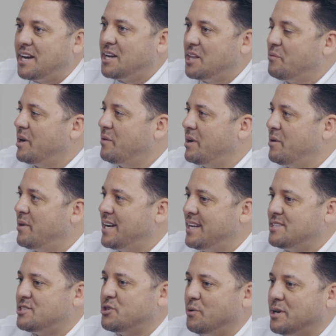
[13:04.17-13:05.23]
kind of the way we went
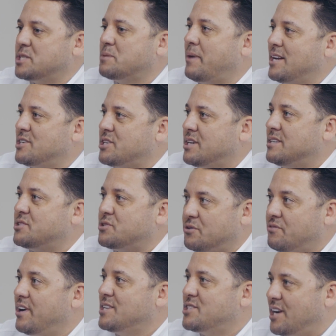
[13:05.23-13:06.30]
into expansion, is
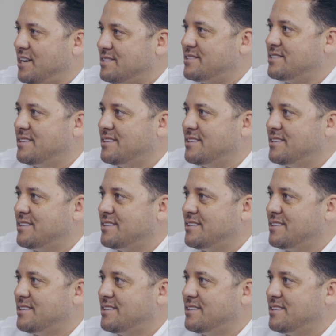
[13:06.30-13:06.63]
through franchise.